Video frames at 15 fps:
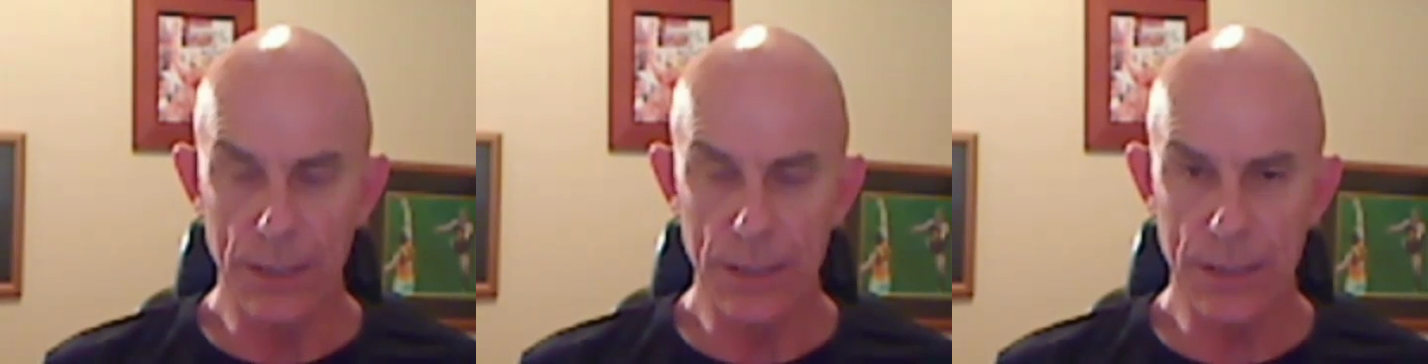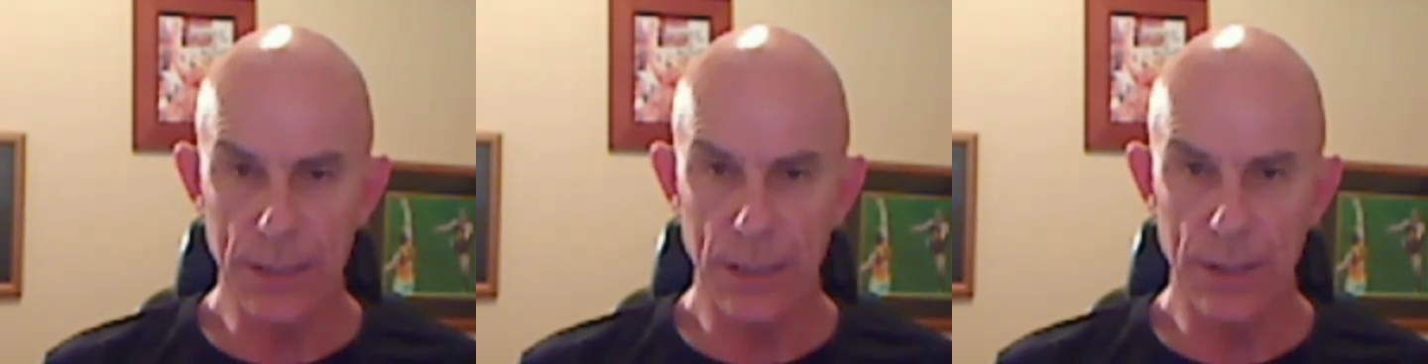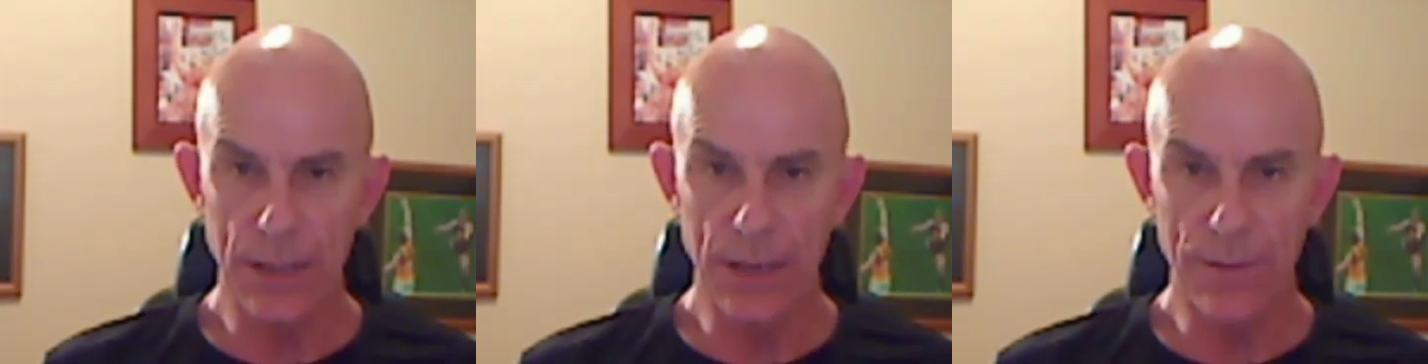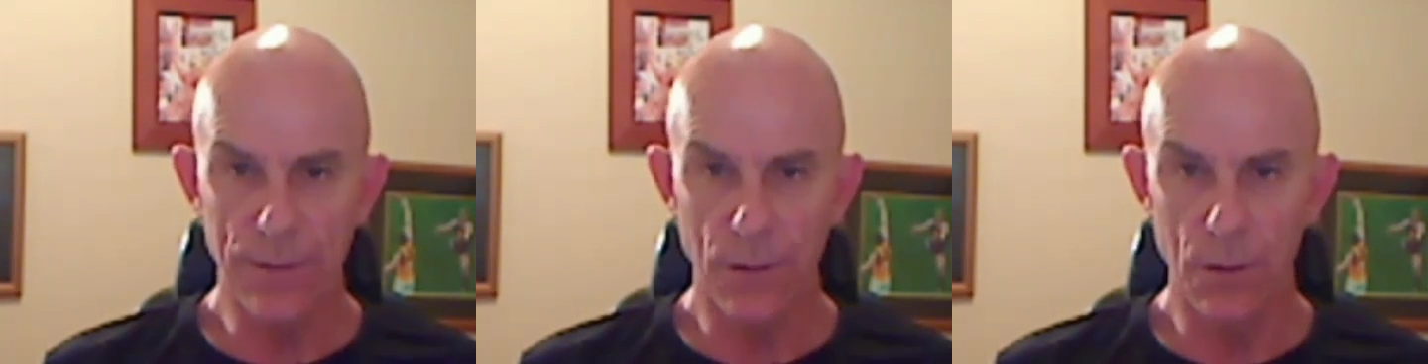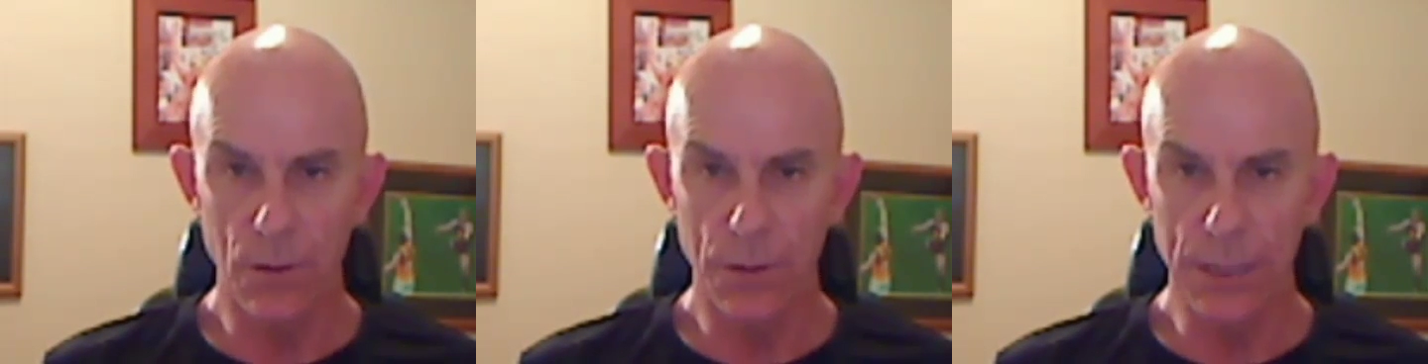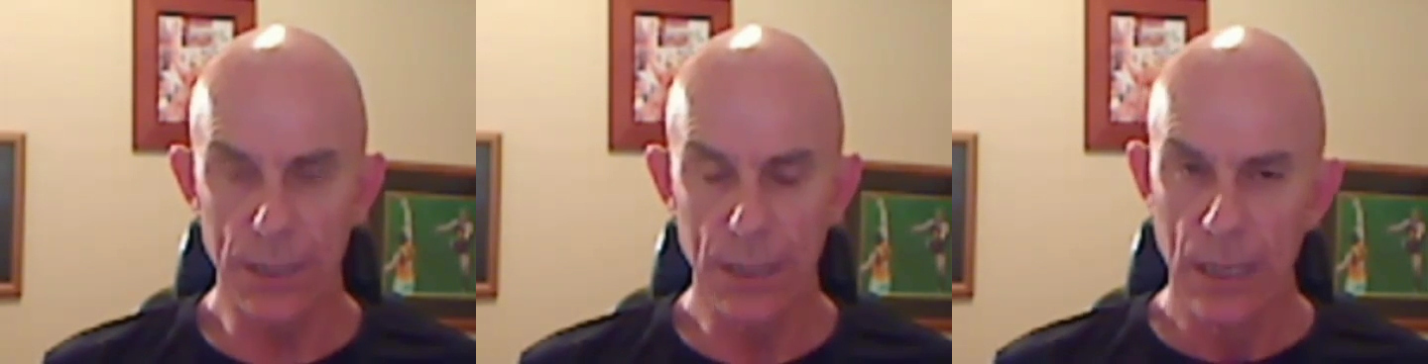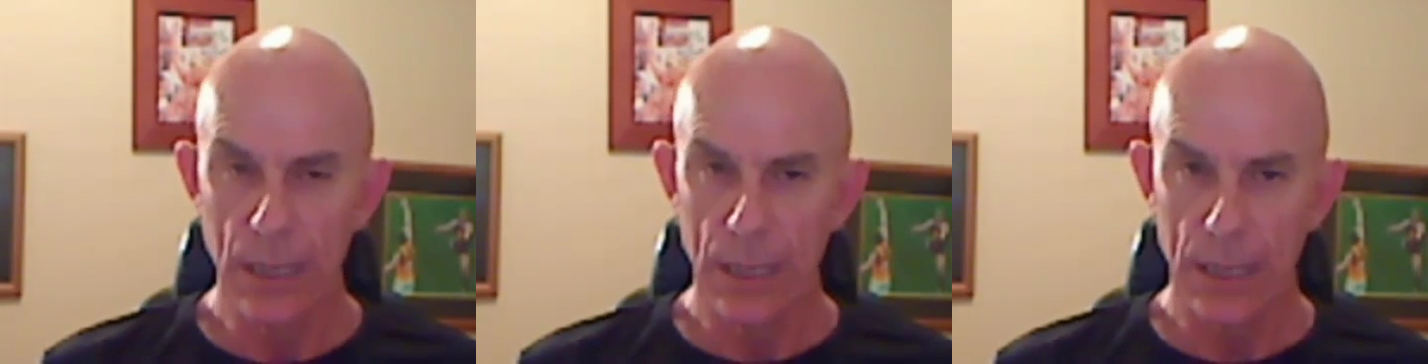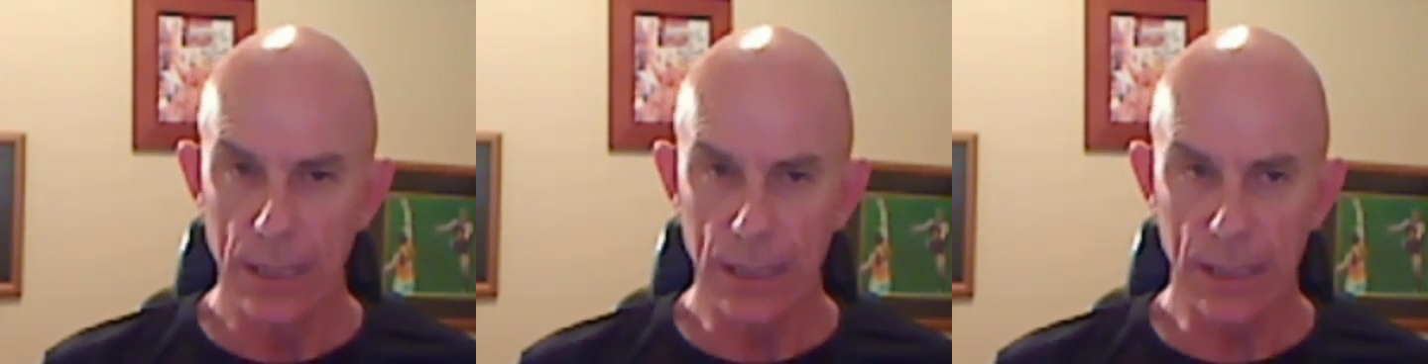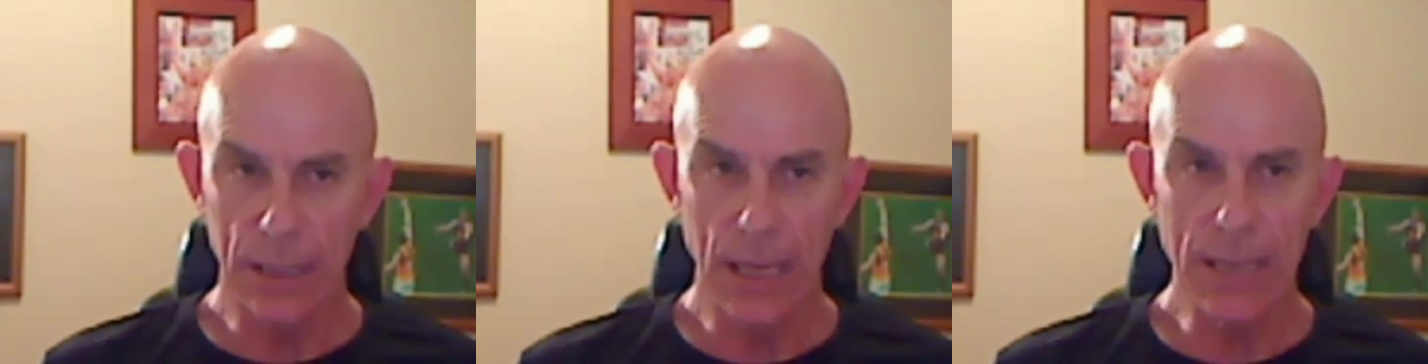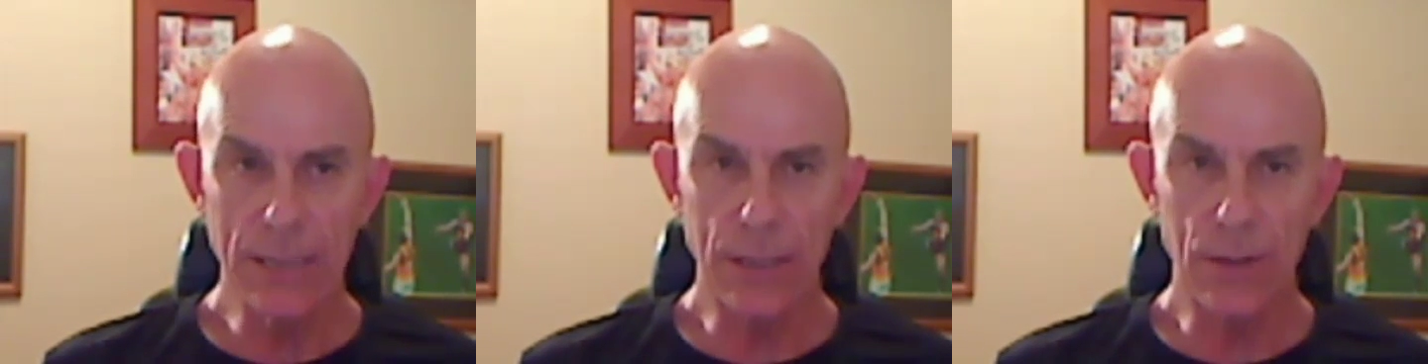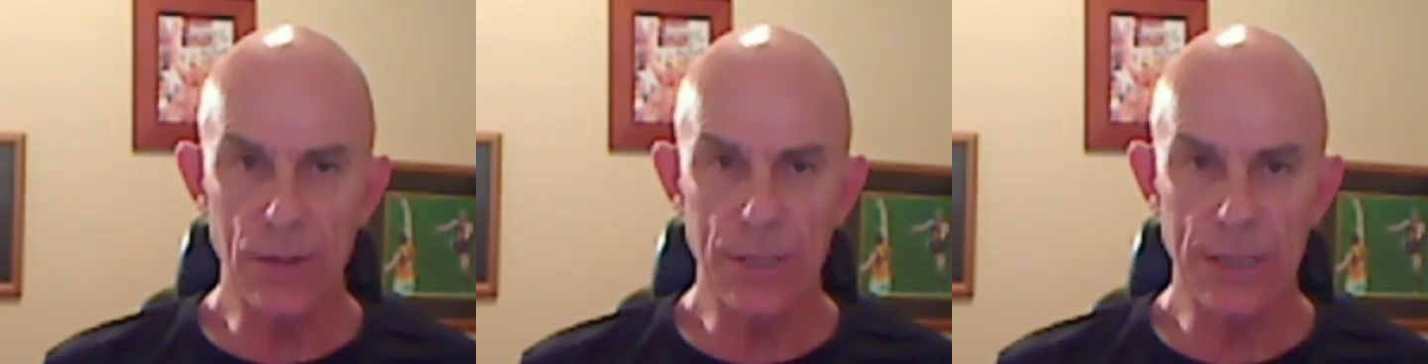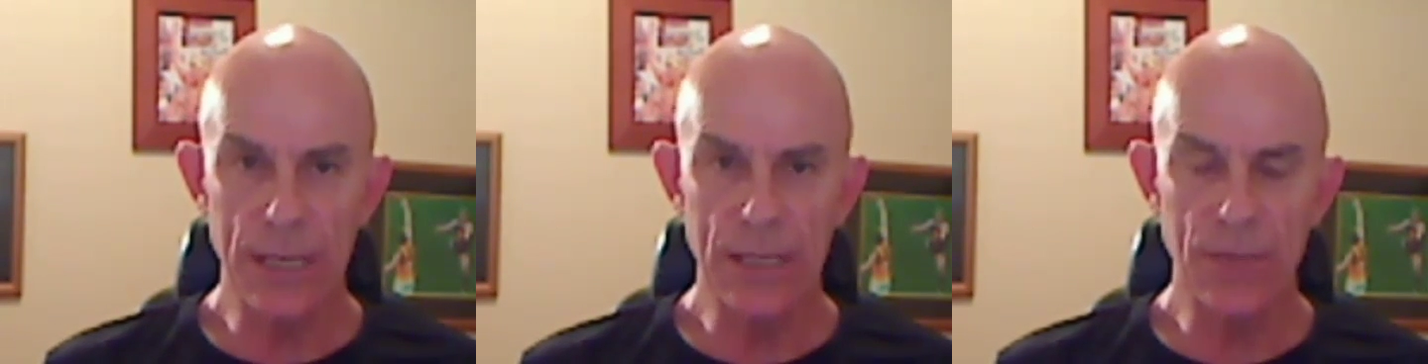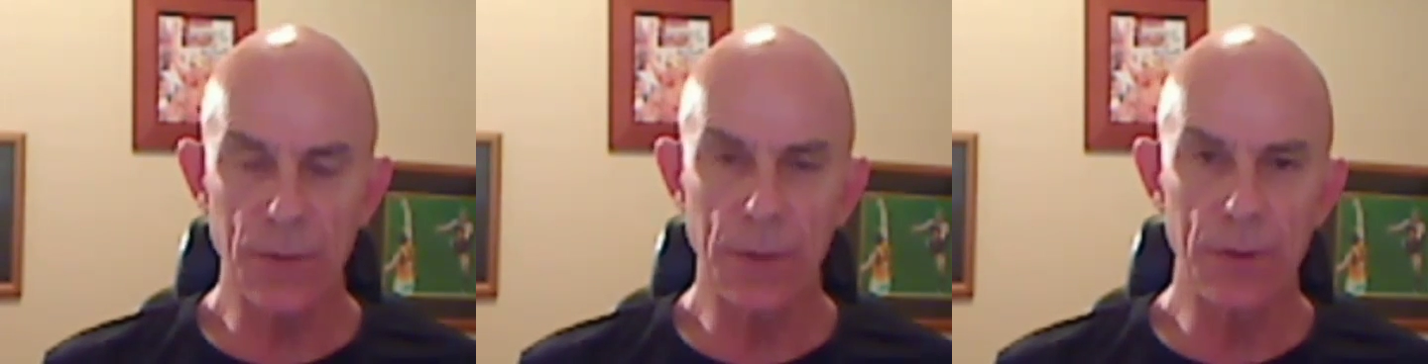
So therefore in the classical sense,